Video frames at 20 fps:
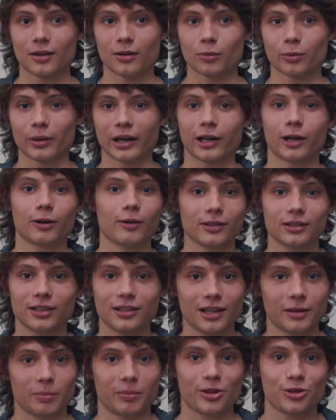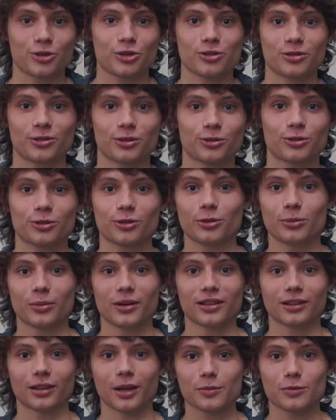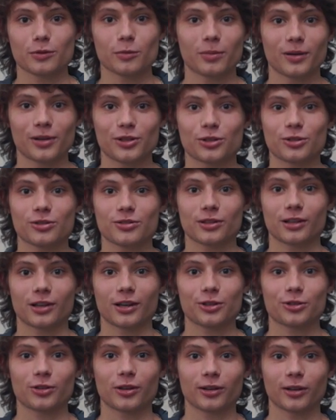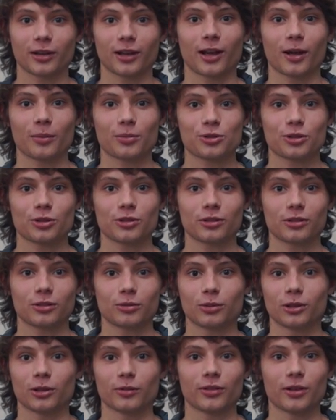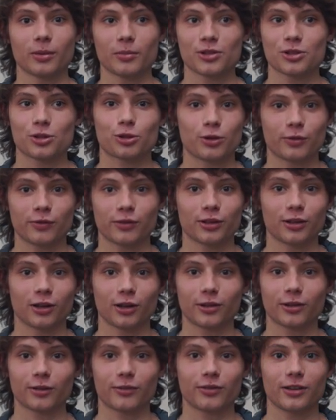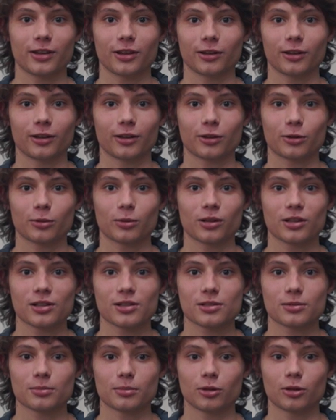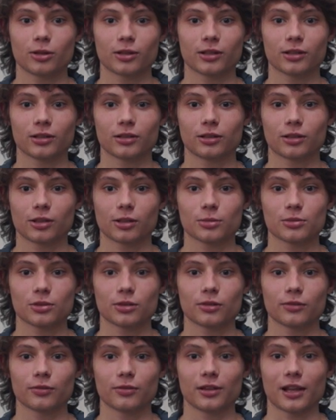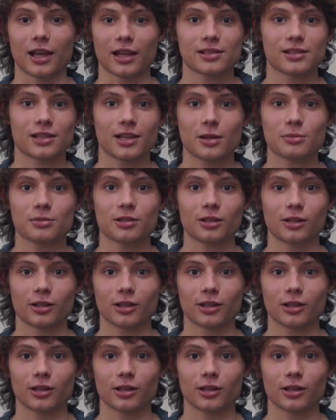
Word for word: When I go out to take pictures, there's two main types of pictures that I try to capture. One of them is street photography, and the other one is more in terms of landscapes and